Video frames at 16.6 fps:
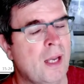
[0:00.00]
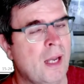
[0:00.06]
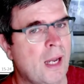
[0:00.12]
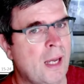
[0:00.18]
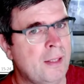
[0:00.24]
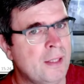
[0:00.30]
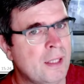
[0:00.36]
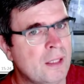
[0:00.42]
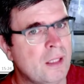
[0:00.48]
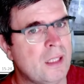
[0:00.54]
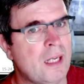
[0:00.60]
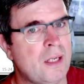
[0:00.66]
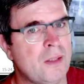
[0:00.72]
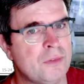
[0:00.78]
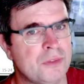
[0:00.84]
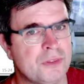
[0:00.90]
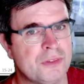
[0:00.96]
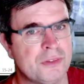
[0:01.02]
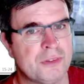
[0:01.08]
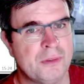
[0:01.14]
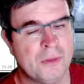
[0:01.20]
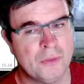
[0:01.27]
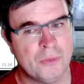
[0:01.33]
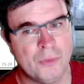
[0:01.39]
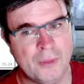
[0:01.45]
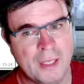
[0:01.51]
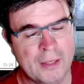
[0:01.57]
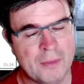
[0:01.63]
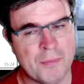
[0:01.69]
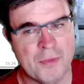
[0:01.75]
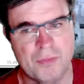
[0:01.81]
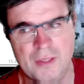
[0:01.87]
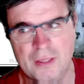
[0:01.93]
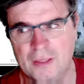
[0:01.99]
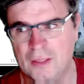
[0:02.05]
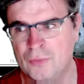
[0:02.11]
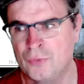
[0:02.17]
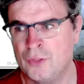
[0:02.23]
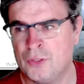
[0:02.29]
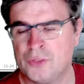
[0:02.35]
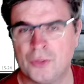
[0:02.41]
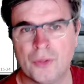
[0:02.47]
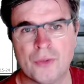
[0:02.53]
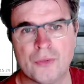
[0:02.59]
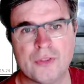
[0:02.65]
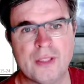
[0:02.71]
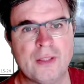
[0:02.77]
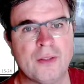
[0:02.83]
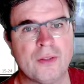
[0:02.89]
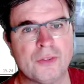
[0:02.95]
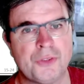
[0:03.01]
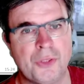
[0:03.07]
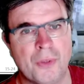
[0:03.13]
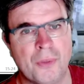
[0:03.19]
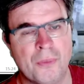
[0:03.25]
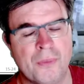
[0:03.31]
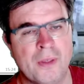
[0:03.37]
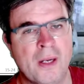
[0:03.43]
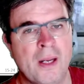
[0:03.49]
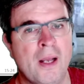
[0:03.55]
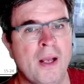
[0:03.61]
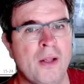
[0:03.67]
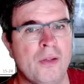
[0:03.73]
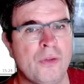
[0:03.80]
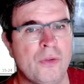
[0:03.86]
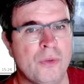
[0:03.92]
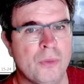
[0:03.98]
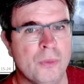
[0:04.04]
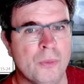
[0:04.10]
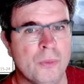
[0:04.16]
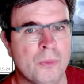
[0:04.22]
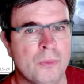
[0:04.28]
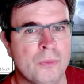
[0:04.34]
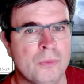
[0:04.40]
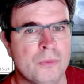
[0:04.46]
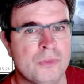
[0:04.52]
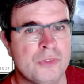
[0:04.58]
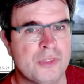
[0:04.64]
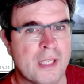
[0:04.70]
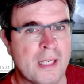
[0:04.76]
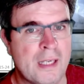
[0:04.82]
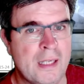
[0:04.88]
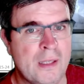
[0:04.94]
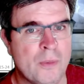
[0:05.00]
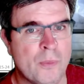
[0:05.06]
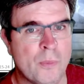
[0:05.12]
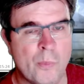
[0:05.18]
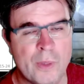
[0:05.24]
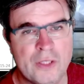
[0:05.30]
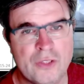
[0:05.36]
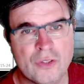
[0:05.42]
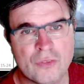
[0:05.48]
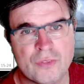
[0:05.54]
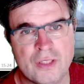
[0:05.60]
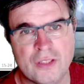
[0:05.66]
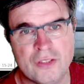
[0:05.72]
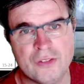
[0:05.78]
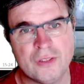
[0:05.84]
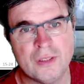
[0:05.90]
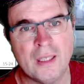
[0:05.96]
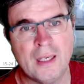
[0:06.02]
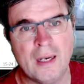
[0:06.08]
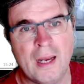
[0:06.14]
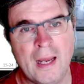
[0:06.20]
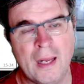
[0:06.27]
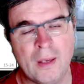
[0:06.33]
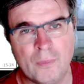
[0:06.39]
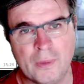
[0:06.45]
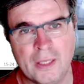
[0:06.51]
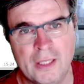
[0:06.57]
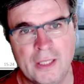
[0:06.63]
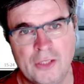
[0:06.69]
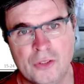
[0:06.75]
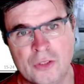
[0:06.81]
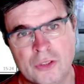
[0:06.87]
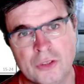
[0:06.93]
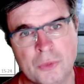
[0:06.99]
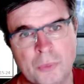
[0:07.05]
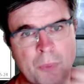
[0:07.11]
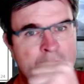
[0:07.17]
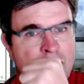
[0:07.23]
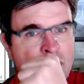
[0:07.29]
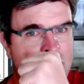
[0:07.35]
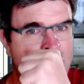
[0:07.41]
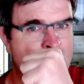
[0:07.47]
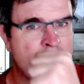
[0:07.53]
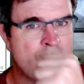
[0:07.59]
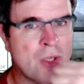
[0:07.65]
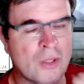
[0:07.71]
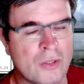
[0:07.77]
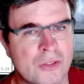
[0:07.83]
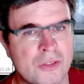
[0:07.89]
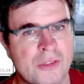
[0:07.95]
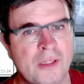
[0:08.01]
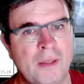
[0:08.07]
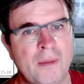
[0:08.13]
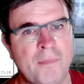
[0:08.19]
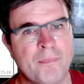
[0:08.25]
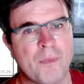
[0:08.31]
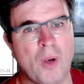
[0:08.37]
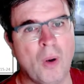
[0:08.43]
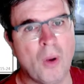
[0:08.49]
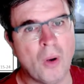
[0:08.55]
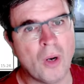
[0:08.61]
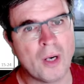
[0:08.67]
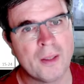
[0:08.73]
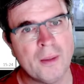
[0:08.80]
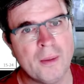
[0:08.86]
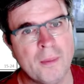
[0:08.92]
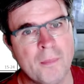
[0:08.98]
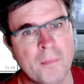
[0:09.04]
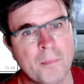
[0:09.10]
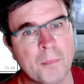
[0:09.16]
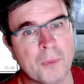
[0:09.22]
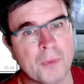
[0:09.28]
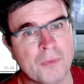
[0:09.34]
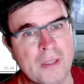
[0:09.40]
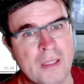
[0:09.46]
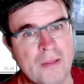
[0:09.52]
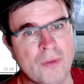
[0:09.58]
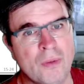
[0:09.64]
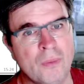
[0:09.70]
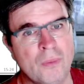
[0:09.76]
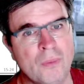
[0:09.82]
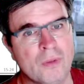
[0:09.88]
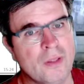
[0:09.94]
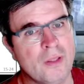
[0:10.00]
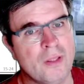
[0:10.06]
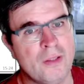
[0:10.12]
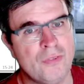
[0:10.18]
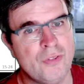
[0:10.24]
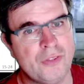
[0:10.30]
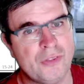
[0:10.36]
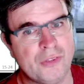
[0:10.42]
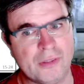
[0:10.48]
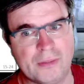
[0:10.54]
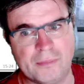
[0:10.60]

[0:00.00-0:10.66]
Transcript: And that allows us, together with the indifference curves that are shown, to say which of these allocations, which of the dots are Pareto efficient.